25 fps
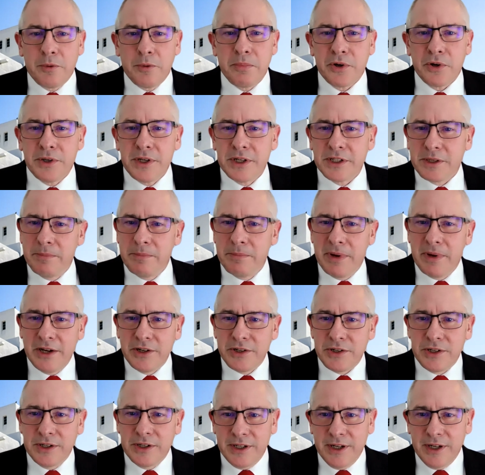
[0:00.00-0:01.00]

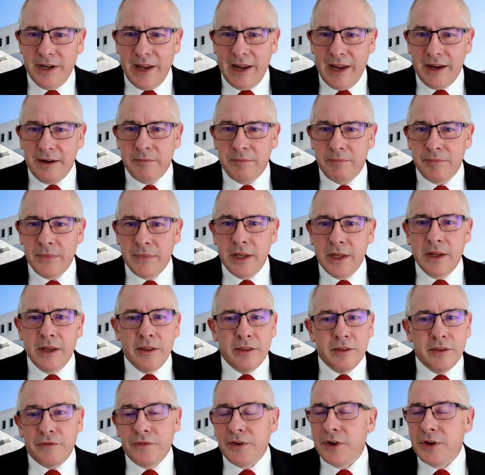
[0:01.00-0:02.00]
participation today.
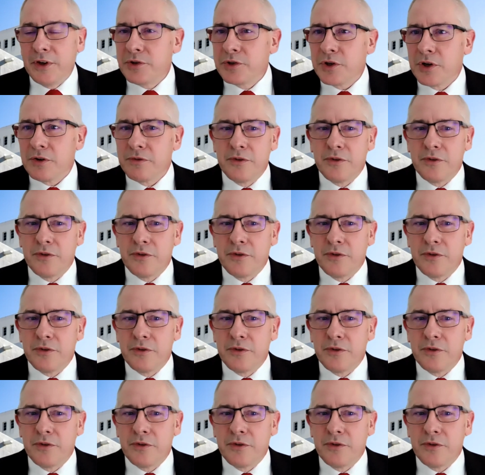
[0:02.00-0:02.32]
The future